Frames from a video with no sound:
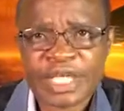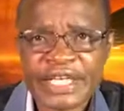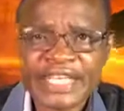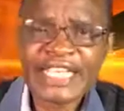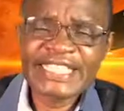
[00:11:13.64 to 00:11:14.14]

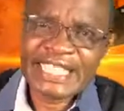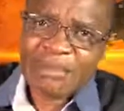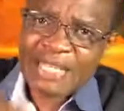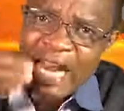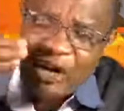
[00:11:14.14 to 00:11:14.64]
Nikech
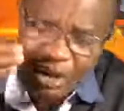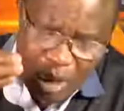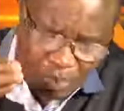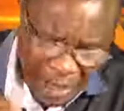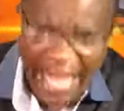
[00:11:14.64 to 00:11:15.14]
sami gangori
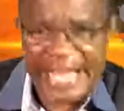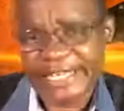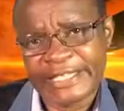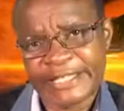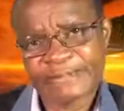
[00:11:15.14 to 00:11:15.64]

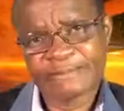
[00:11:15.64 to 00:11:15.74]
mapek.